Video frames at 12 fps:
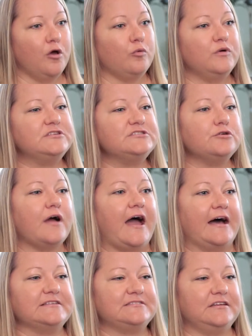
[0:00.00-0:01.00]
We do
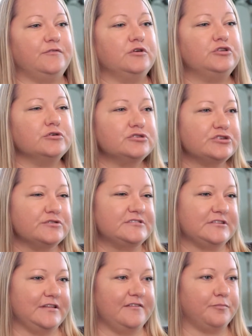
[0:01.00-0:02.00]
ask that if you do choose
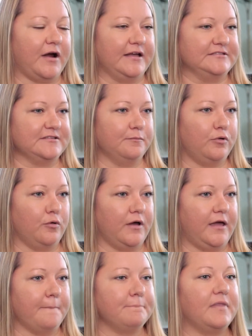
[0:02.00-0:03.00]
to leave Brighton's
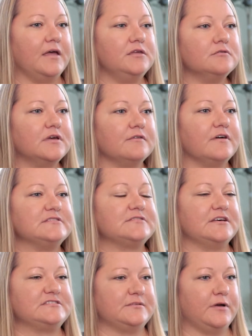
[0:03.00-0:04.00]
employ, that you give us
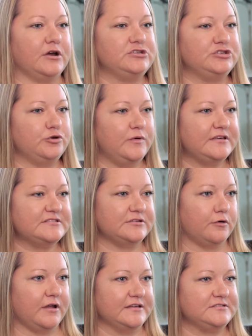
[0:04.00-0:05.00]
customary 2 weeks
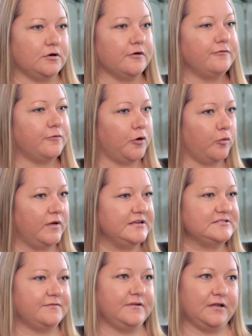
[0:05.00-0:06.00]
notice or 4
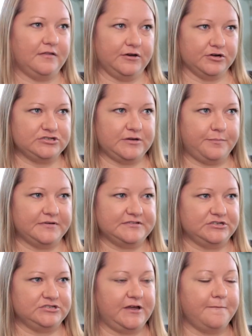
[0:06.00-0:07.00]
weeks if in a leadership
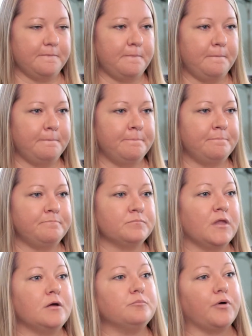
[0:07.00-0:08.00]
position.
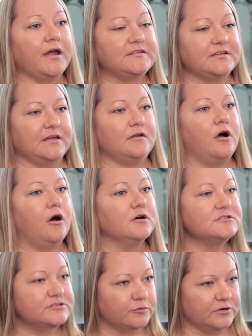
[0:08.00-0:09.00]
Brighton
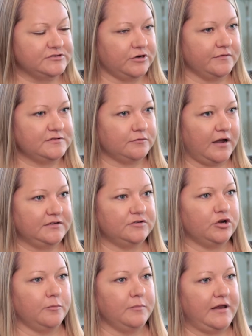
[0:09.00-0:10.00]
also reserves the right to
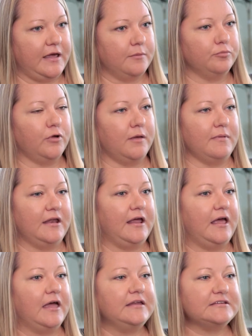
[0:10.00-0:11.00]
terminate employment
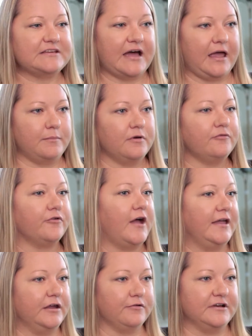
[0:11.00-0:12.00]
at any time for
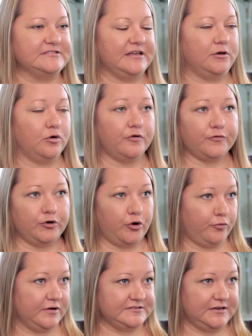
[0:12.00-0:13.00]
any reason or for no
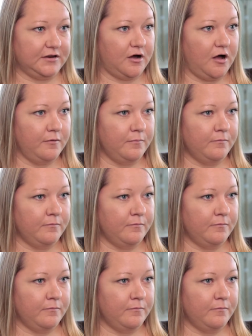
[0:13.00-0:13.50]
reason at all.